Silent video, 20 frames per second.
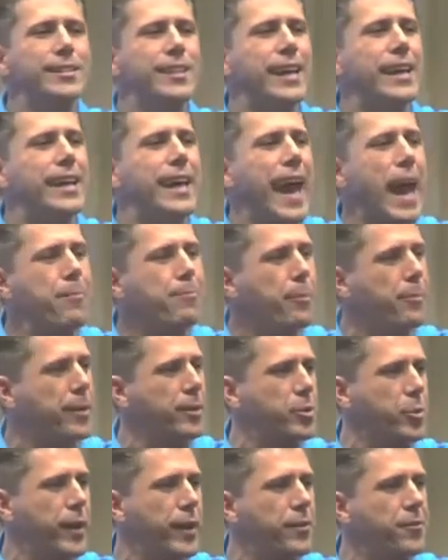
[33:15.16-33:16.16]
the gap
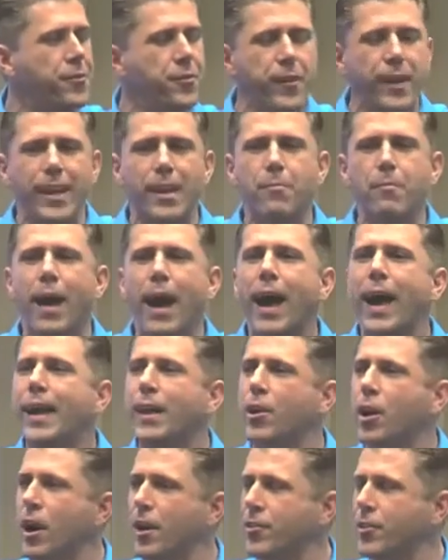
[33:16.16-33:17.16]
between Vemma and
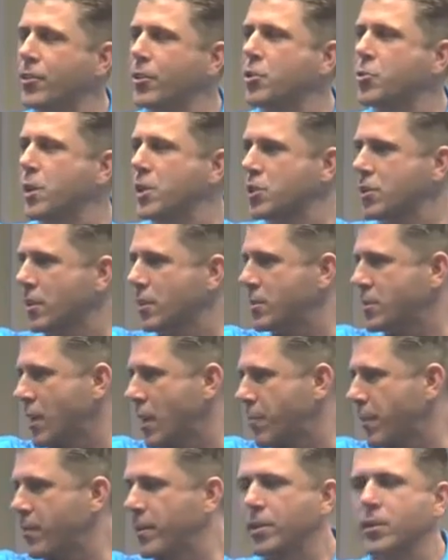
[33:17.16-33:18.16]
other nutritional
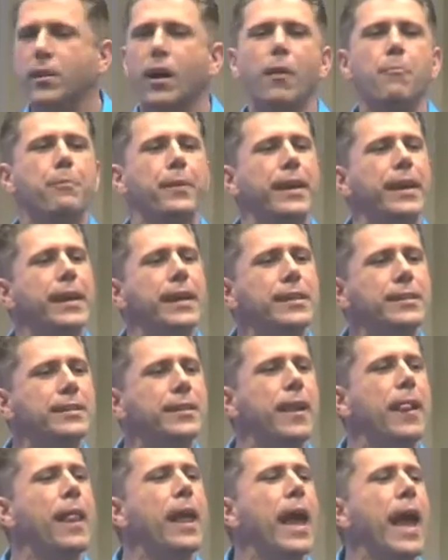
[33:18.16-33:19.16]
supplement companies
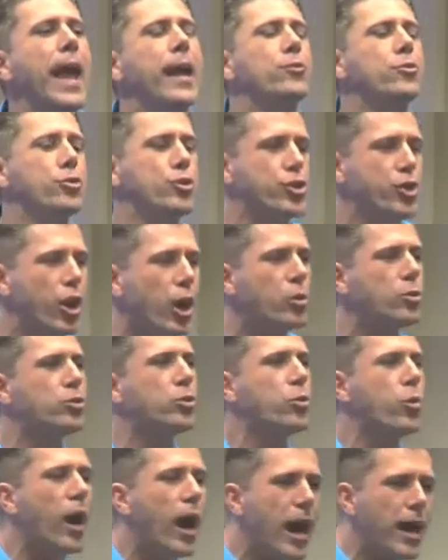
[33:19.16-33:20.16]
and to show
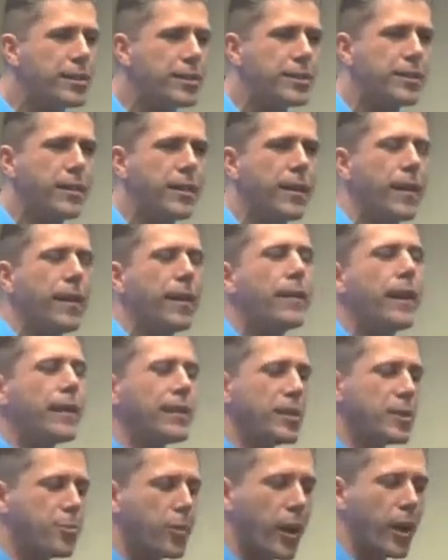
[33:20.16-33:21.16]
to us that
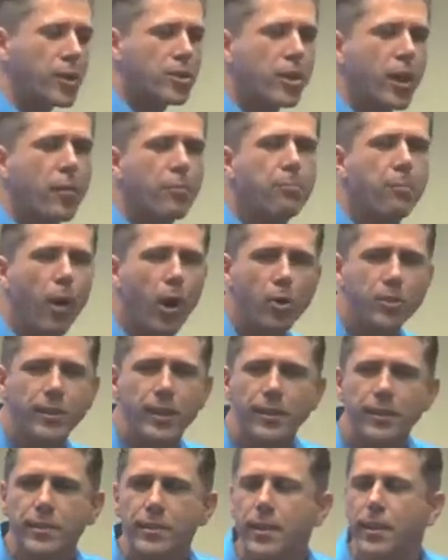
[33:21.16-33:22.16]
these products are
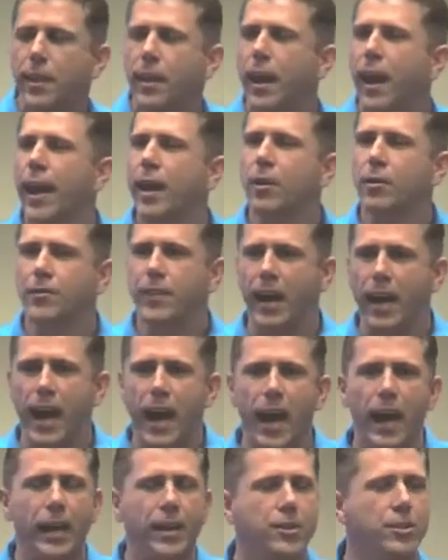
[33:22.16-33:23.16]
potent and of the
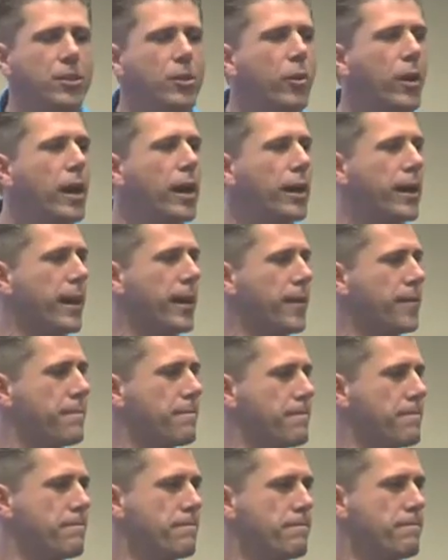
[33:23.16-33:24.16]
highest quality.
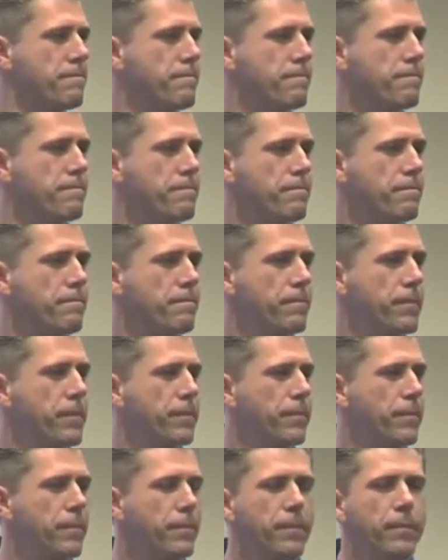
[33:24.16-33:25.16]
Wow.
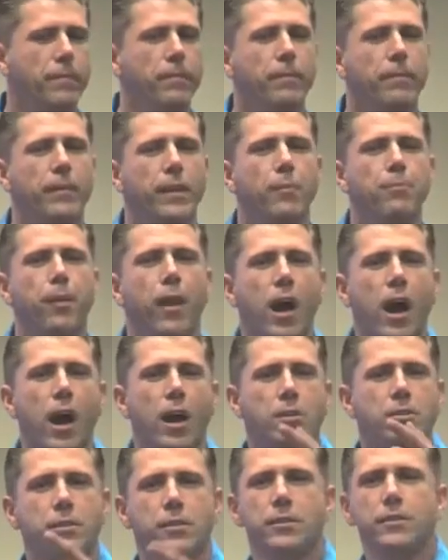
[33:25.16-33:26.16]

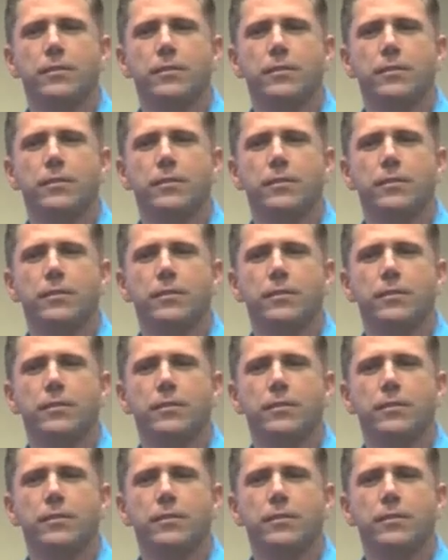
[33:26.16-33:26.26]
Applause.